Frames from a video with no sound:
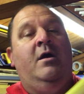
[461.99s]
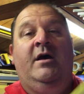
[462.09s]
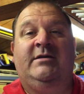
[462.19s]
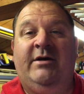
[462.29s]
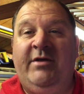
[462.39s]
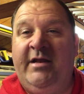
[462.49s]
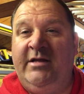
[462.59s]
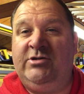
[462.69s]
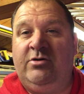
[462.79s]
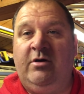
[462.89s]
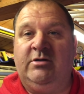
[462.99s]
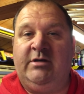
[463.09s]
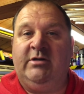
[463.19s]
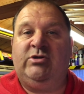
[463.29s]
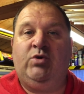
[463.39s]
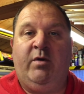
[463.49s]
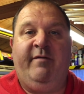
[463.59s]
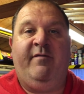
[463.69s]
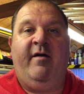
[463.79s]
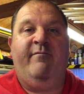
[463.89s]
It's only an inch across, so it's
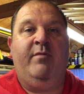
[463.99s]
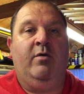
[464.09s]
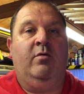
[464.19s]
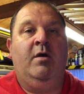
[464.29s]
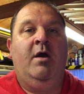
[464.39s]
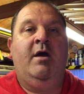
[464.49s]
25 mil.